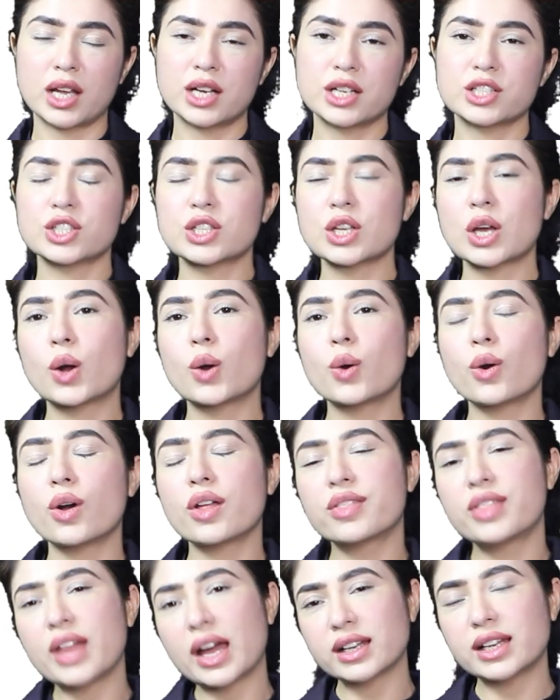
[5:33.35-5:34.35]
So
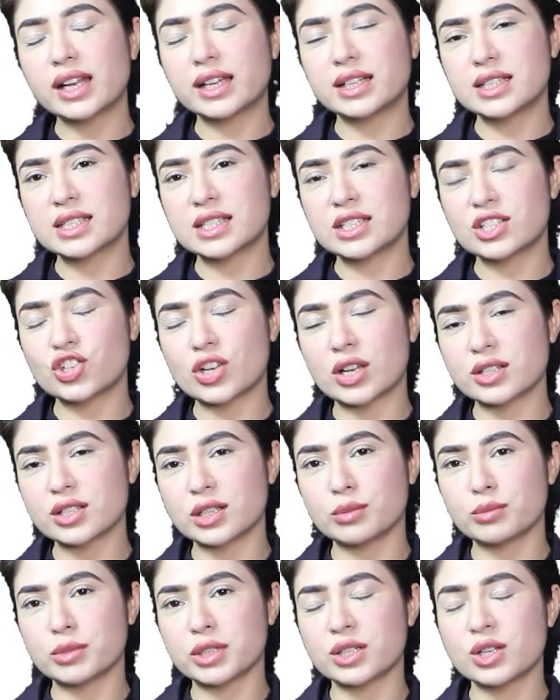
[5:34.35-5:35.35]
that, ladies and
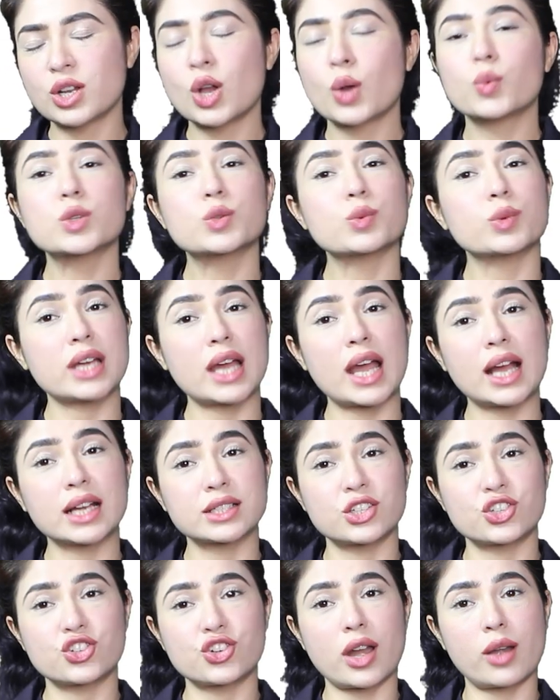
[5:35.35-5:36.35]
gentlemen, was what I had
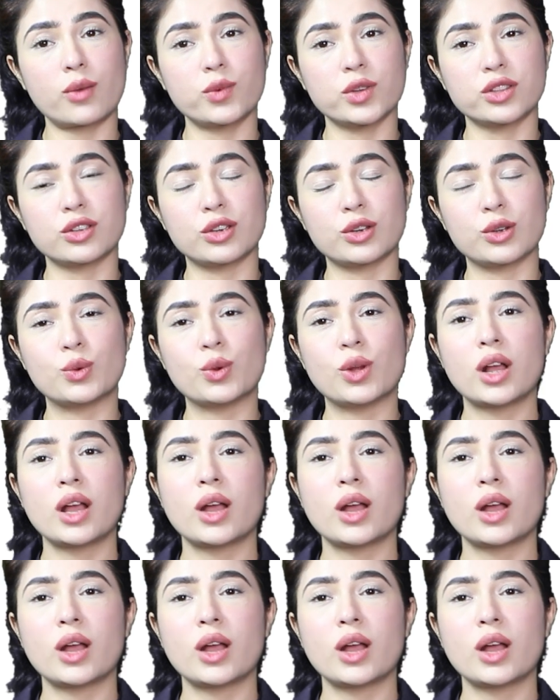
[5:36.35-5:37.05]
to share with you